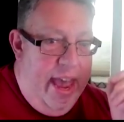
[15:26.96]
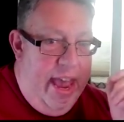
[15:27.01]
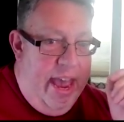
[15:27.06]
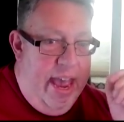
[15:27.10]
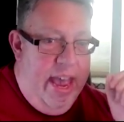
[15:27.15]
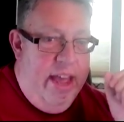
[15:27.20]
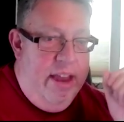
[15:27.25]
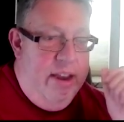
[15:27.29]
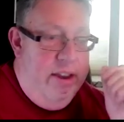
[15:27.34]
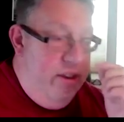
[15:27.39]

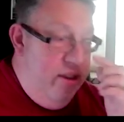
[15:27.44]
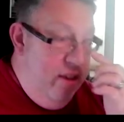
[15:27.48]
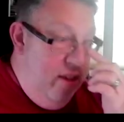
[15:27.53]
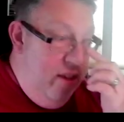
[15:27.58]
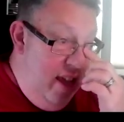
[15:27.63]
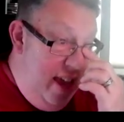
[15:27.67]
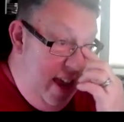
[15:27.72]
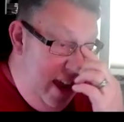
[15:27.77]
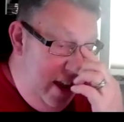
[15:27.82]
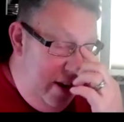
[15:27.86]

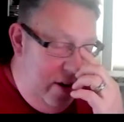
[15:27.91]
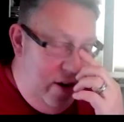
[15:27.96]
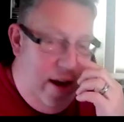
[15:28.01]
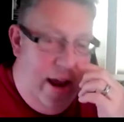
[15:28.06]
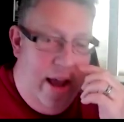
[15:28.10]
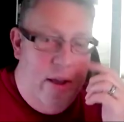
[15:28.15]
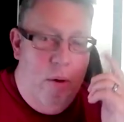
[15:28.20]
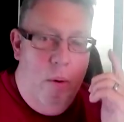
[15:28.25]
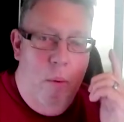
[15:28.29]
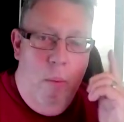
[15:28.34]
and
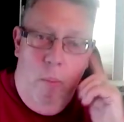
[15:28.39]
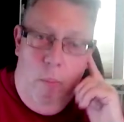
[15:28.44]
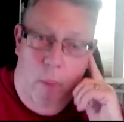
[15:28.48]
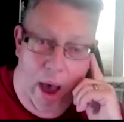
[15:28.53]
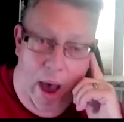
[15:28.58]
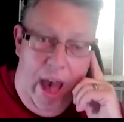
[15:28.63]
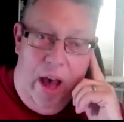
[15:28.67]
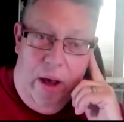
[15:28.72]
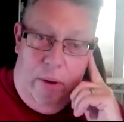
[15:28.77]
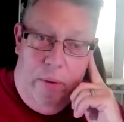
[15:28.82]
you're like,
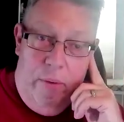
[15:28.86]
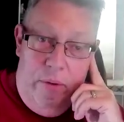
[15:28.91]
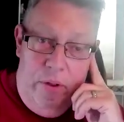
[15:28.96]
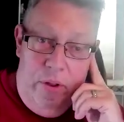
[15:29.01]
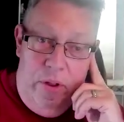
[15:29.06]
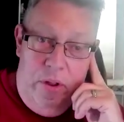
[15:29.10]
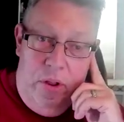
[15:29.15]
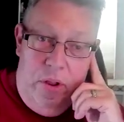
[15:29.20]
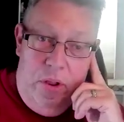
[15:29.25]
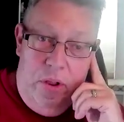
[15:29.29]
"Wow,
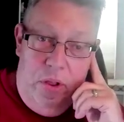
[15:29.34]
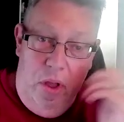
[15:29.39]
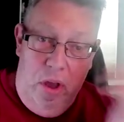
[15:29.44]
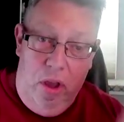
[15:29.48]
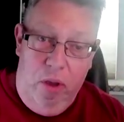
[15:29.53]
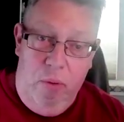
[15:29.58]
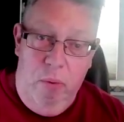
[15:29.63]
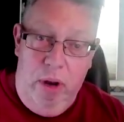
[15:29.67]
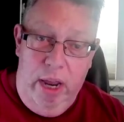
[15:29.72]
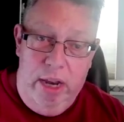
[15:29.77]

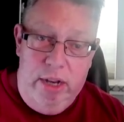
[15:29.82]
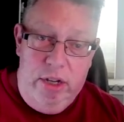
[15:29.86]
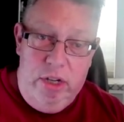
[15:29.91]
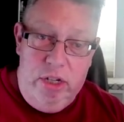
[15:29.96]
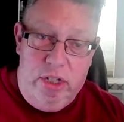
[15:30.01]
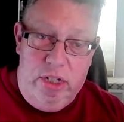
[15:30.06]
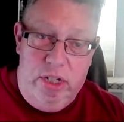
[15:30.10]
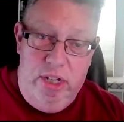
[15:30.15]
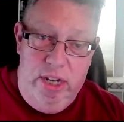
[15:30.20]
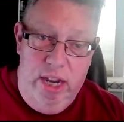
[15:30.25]
look what I
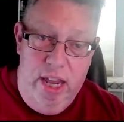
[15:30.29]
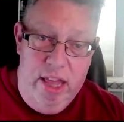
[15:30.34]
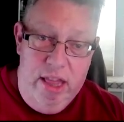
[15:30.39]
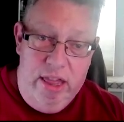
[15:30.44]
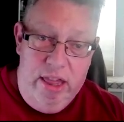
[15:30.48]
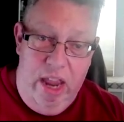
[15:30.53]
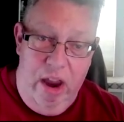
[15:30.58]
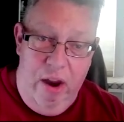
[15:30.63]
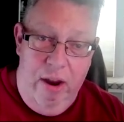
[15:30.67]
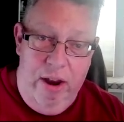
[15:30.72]
just
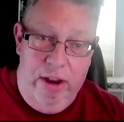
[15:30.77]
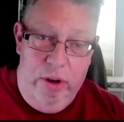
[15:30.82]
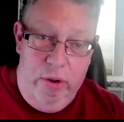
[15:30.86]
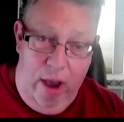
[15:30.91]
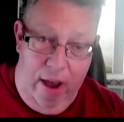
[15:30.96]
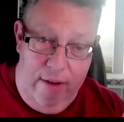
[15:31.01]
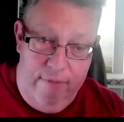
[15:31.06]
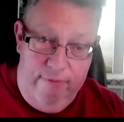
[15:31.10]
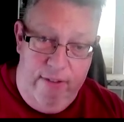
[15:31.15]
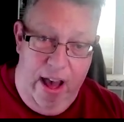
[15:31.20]
did there."
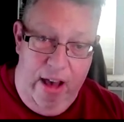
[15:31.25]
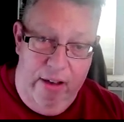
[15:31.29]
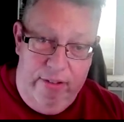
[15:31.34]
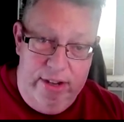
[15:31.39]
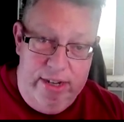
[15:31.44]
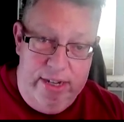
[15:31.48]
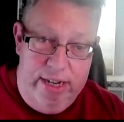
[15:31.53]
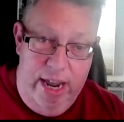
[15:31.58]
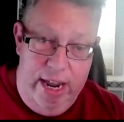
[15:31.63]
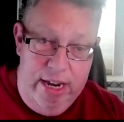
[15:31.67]
And you've got
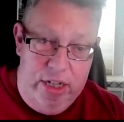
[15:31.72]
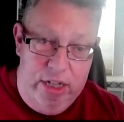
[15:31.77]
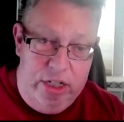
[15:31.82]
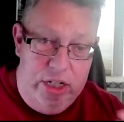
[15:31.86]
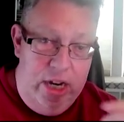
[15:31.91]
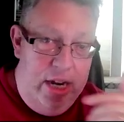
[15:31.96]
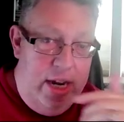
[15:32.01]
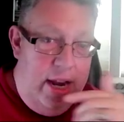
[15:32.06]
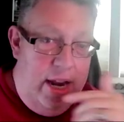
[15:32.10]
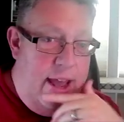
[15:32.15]

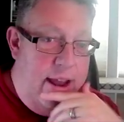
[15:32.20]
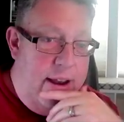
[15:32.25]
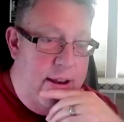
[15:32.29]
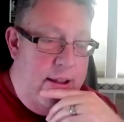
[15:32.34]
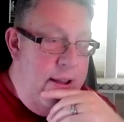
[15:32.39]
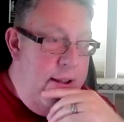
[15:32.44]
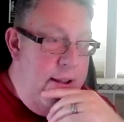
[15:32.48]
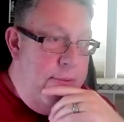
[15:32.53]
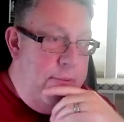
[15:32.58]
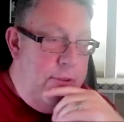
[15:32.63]
validation,
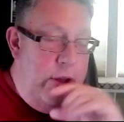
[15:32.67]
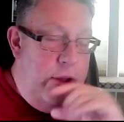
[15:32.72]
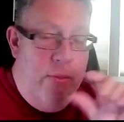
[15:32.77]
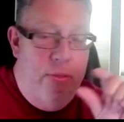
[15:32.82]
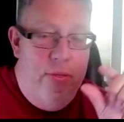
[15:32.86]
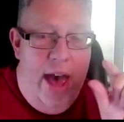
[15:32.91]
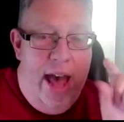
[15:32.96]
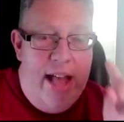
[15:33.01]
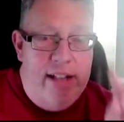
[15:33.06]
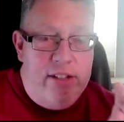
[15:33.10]
and
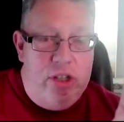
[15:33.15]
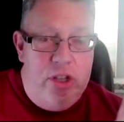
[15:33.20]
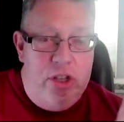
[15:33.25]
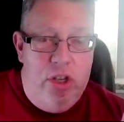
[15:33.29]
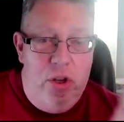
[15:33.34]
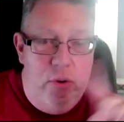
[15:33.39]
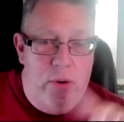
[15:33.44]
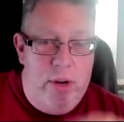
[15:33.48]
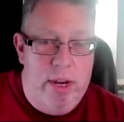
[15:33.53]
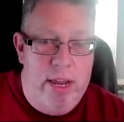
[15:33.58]
that's
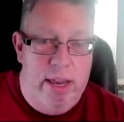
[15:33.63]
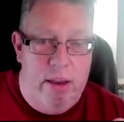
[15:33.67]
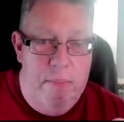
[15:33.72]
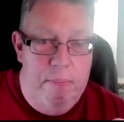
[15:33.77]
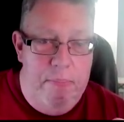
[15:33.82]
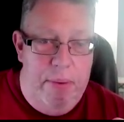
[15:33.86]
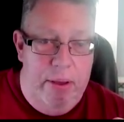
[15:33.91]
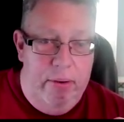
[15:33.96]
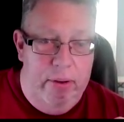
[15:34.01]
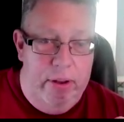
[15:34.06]

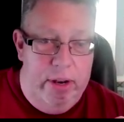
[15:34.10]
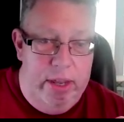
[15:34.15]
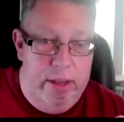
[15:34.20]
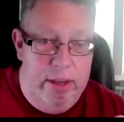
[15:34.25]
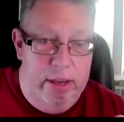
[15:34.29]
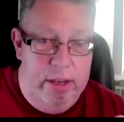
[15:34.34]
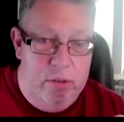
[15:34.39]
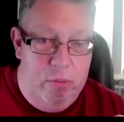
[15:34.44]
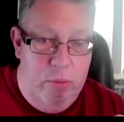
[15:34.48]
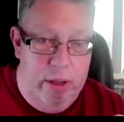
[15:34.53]
unique
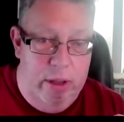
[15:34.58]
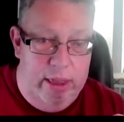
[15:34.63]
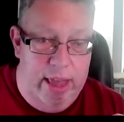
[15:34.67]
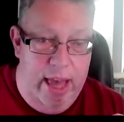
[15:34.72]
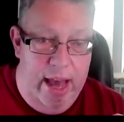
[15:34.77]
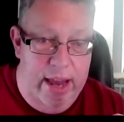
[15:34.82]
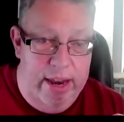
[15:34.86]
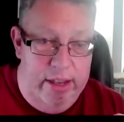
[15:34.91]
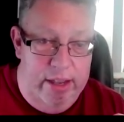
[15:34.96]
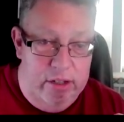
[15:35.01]
ability is
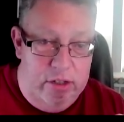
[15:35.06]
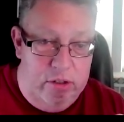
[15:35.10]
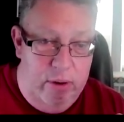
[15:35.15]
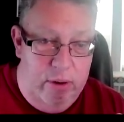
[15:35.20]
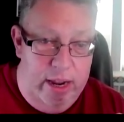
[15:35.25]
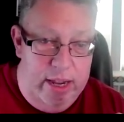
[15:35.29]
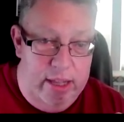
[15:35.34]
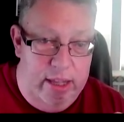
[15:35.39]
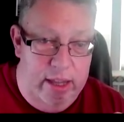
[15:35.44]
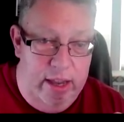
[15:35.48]
what that is
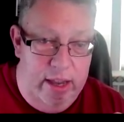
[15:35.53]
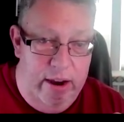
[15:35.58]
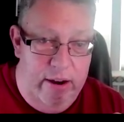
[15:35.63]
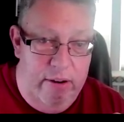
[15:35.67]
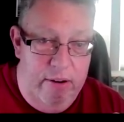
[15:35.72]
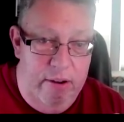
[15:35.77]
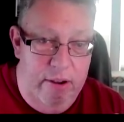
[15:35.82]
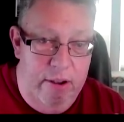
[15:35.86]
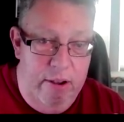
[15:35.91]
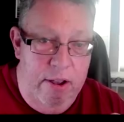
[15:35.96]
right
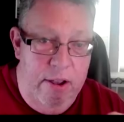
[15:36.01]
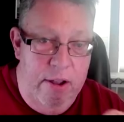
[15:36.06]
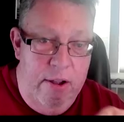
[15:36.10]
there.